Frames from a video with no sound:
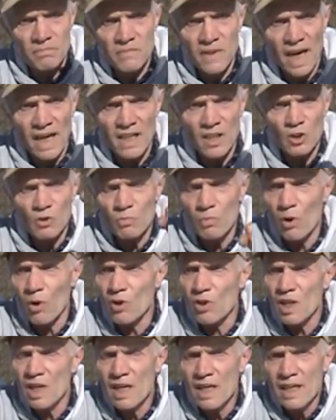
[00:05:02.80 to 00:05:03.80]
tennis
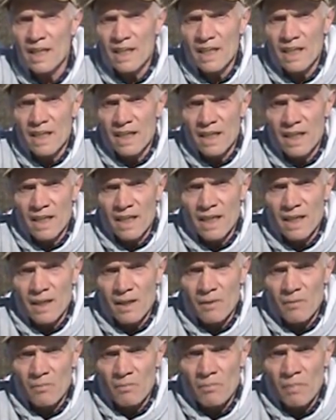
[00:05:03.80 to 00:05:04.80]
ball.
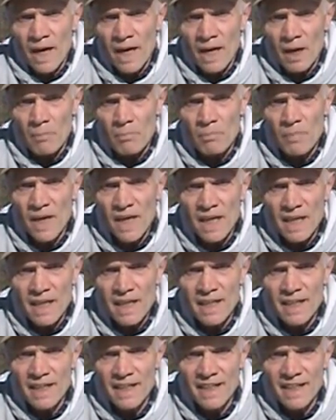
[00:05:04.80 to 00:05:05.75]
By a pig